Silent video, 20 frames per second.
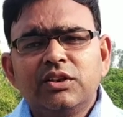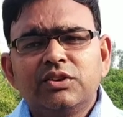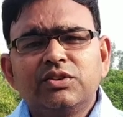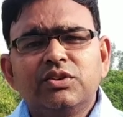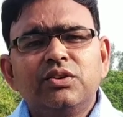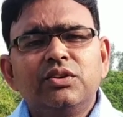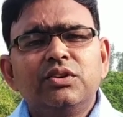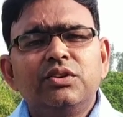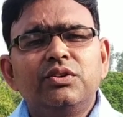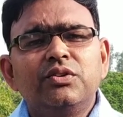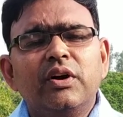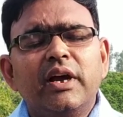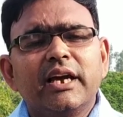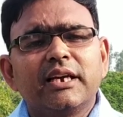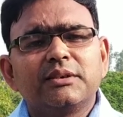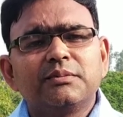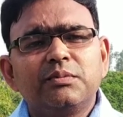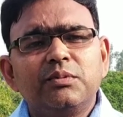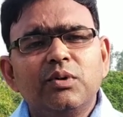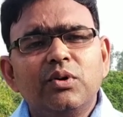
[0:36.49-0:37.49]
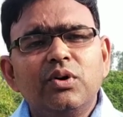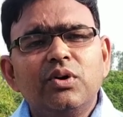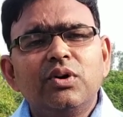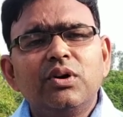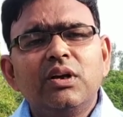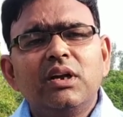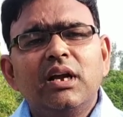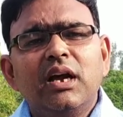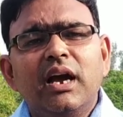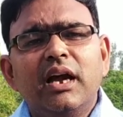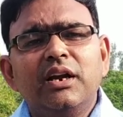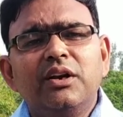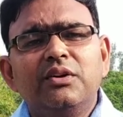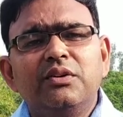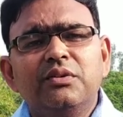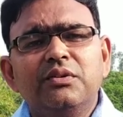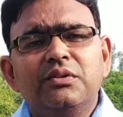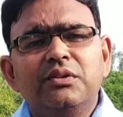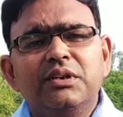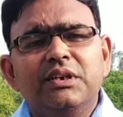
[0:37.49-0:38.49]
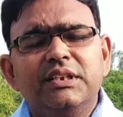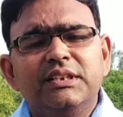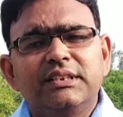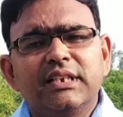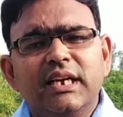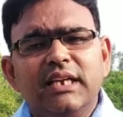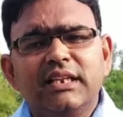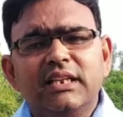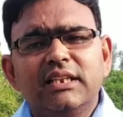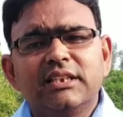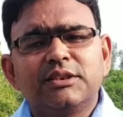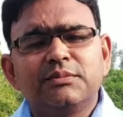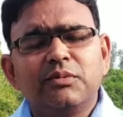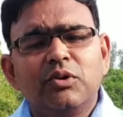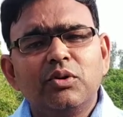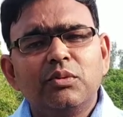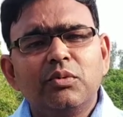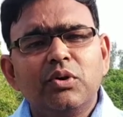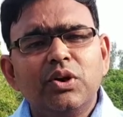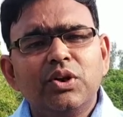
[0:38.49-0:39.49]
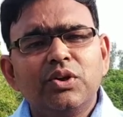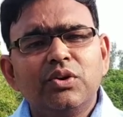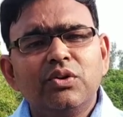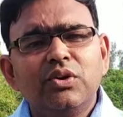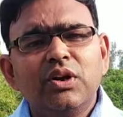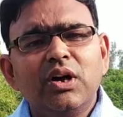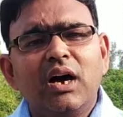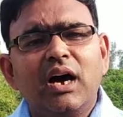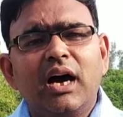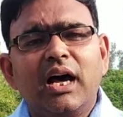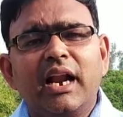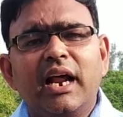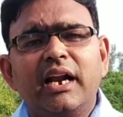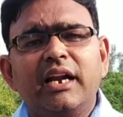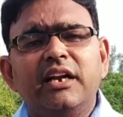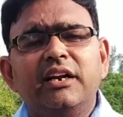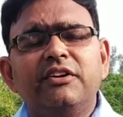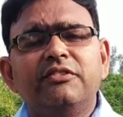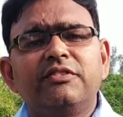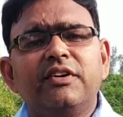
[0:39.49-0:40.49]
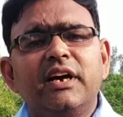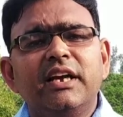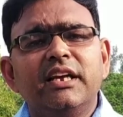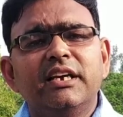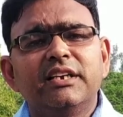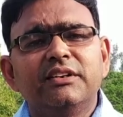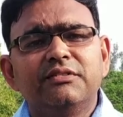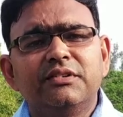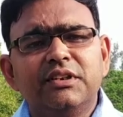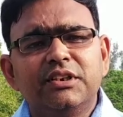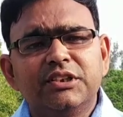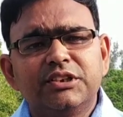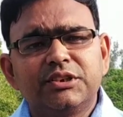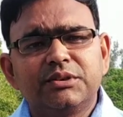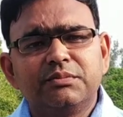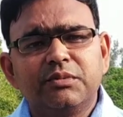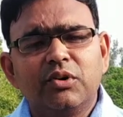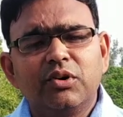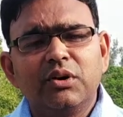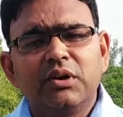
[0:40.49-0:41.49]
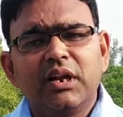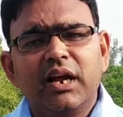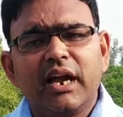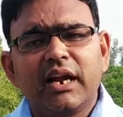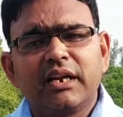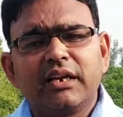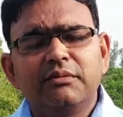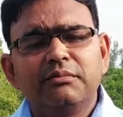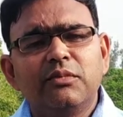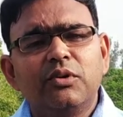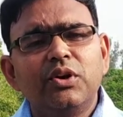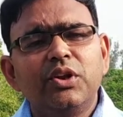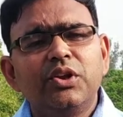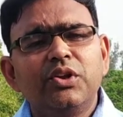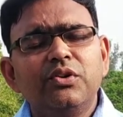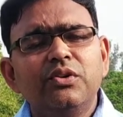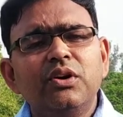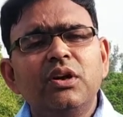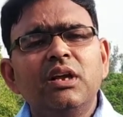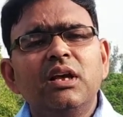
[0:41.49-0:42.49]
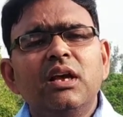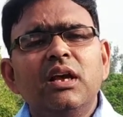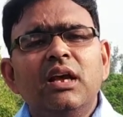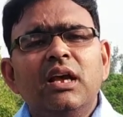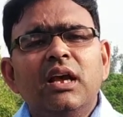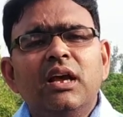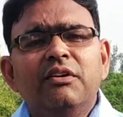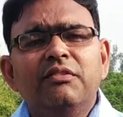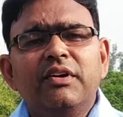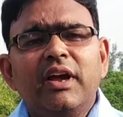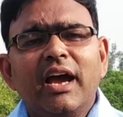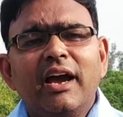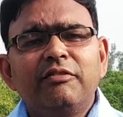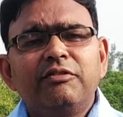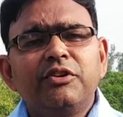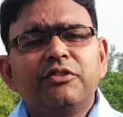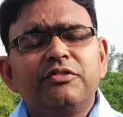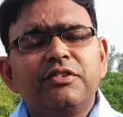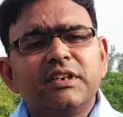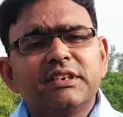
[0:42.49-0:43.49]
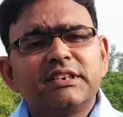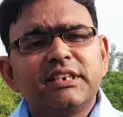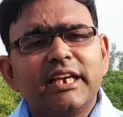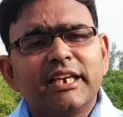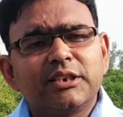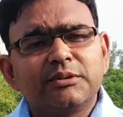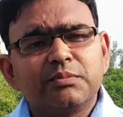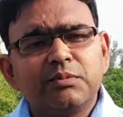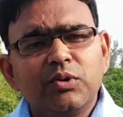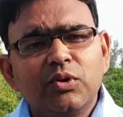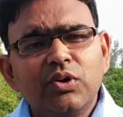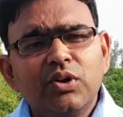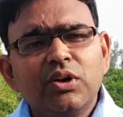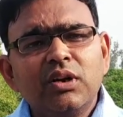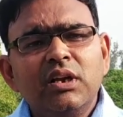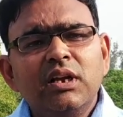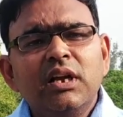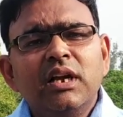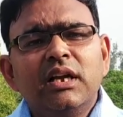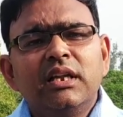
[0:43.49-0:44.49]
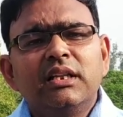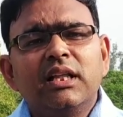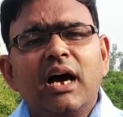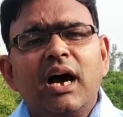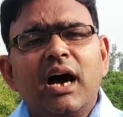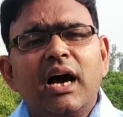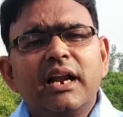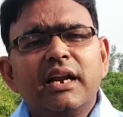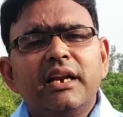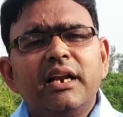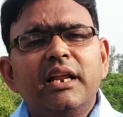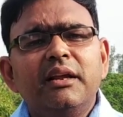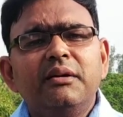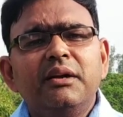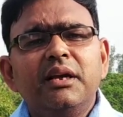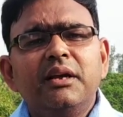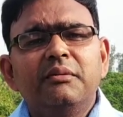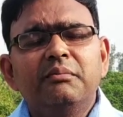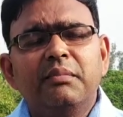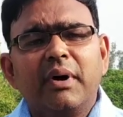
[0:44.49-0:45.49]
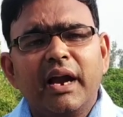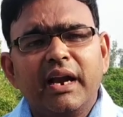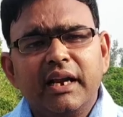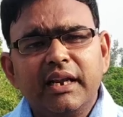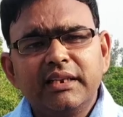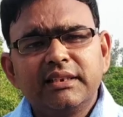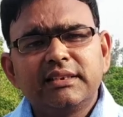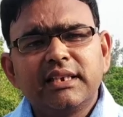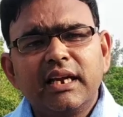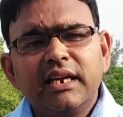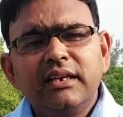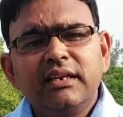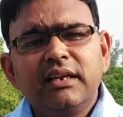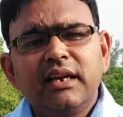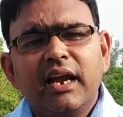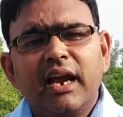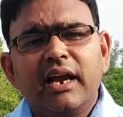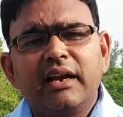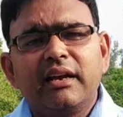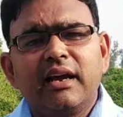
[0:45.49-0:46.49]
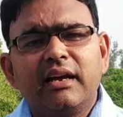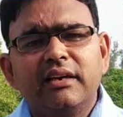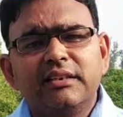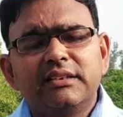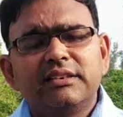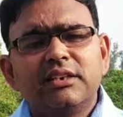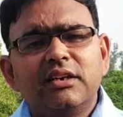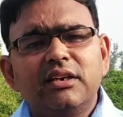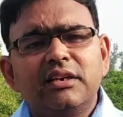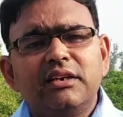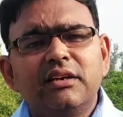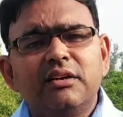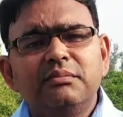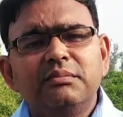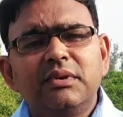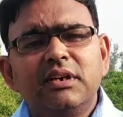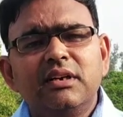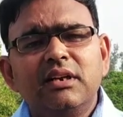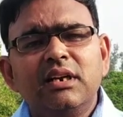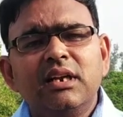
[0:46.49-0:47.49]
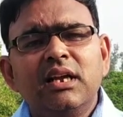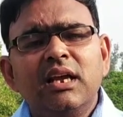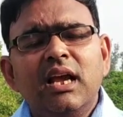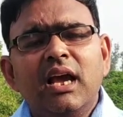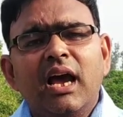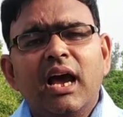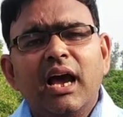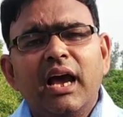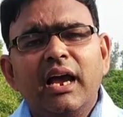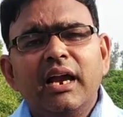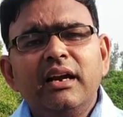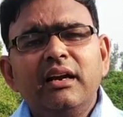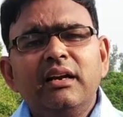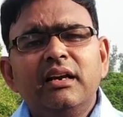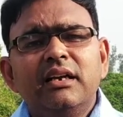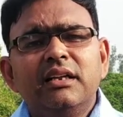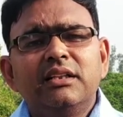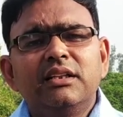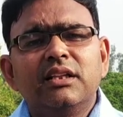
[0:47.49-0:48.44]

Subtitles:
So to explore and to design the small molecule or identify a small active molecule, we have to first explore the RNA binding site at N terminal and